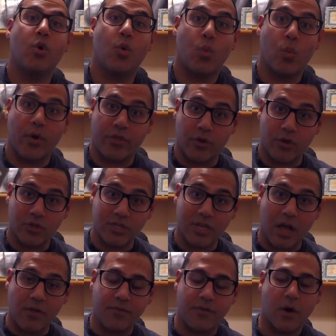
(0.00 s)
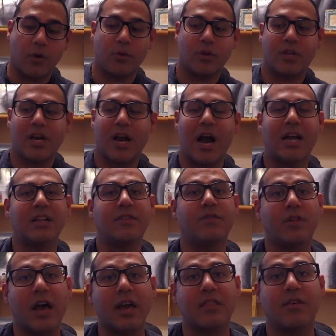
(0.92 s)
with your cell phone, kind of
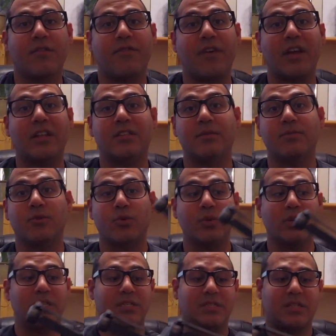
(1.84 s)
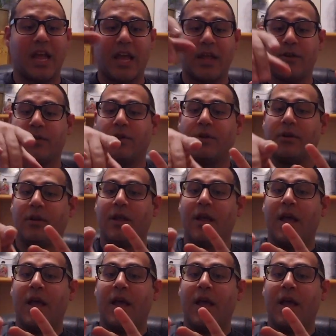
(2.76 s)
like the Phantom 3 standard.